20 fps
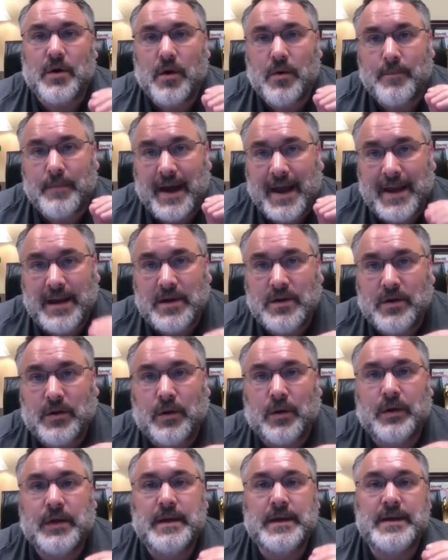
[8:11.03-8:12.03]
My
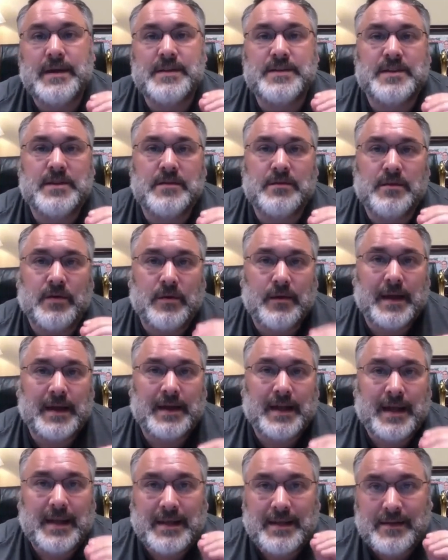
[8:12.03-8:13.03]
goal is to create
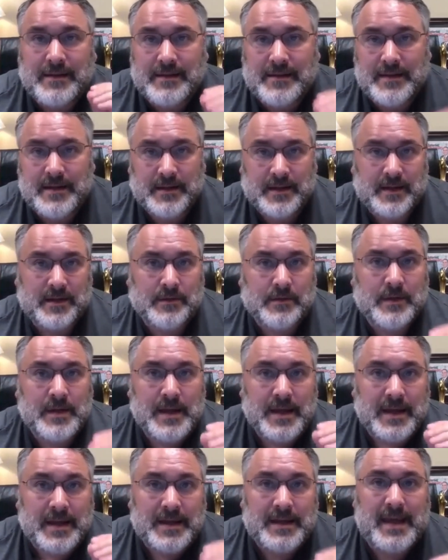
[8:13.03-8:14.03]
a little
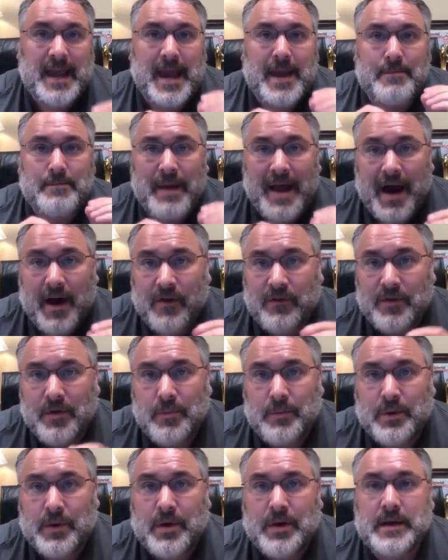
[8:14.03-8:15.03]
yet powerful
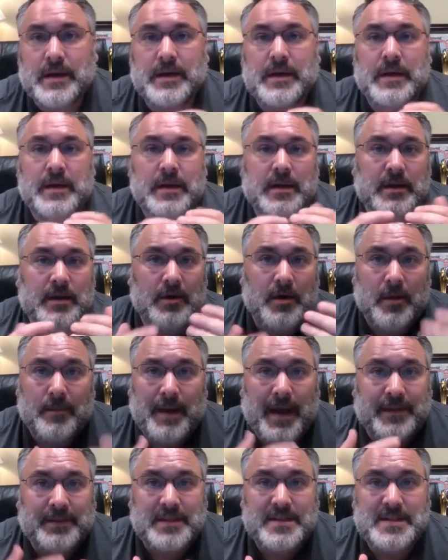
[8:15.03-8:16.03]
book,
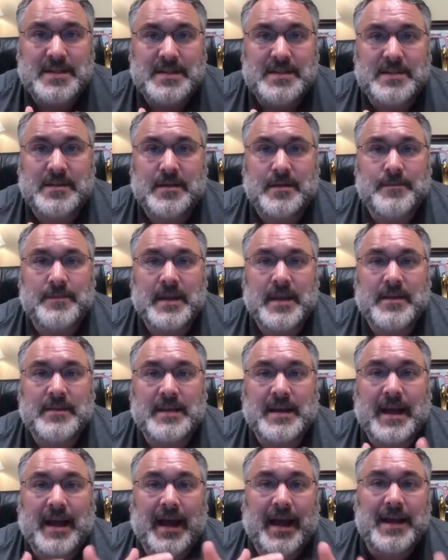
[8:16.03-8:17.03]
about the system
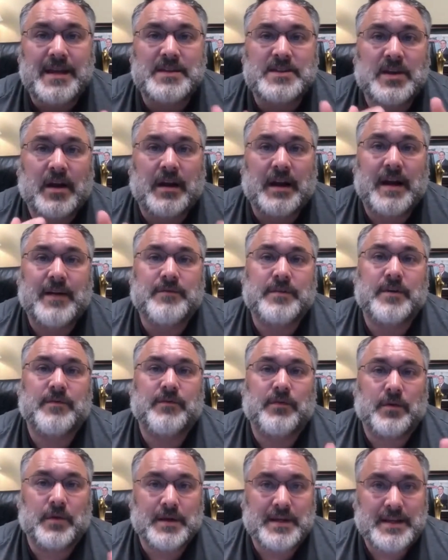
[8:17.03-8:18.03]
that I sought after
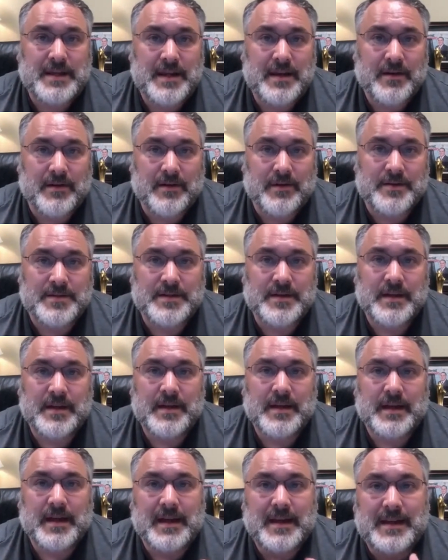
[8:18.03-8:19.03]
for years.
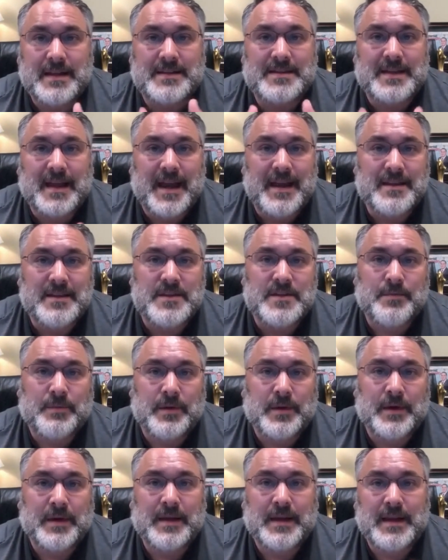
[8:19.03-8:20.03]
And inside this
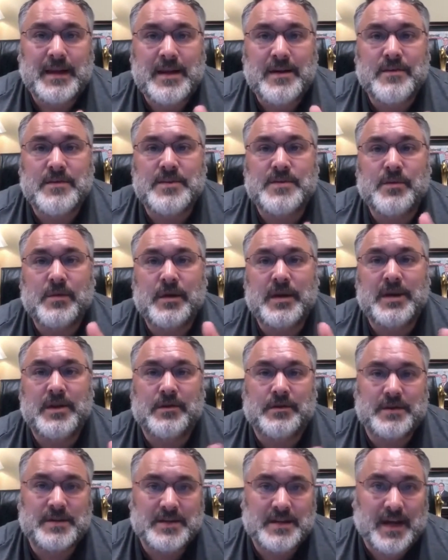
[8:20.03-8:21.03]
book, here's what
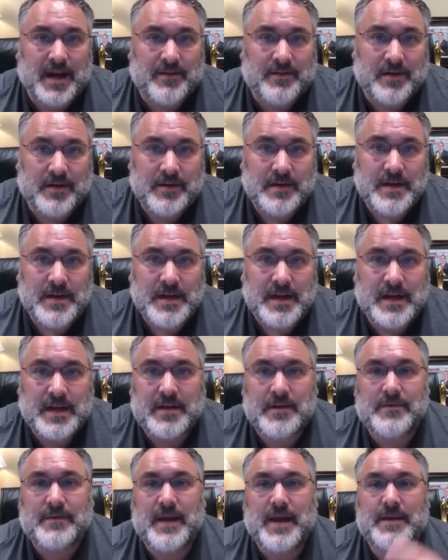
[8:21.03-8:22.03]
you'll discover. And
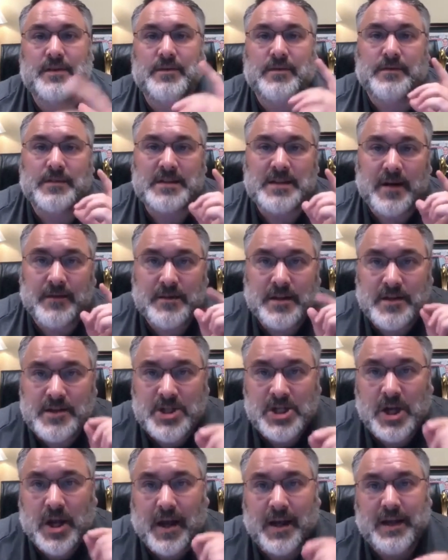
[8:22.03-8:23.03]
in fact, you'll discover the
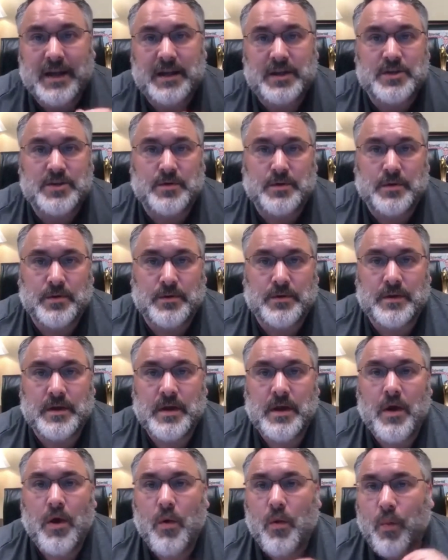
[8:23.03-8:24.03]
shocking truth.
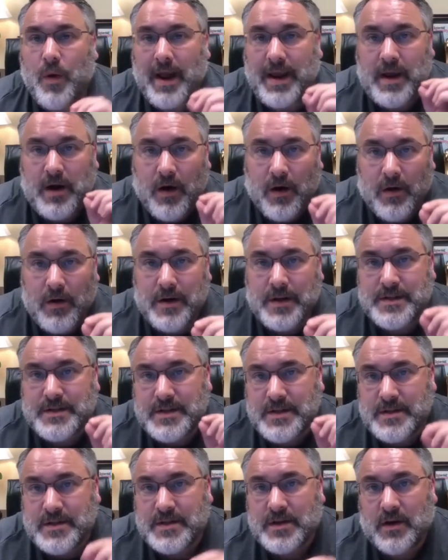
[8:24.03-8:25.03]
Why
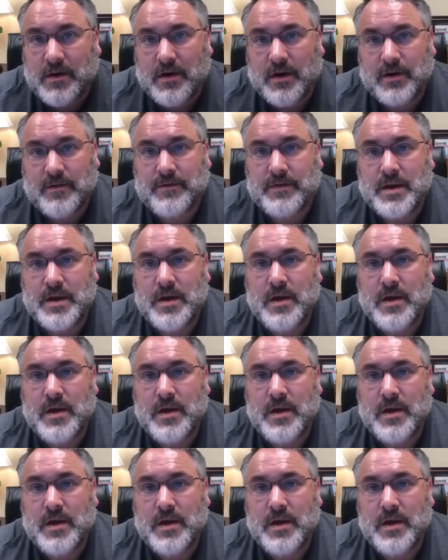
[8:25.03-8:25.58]
artists starve.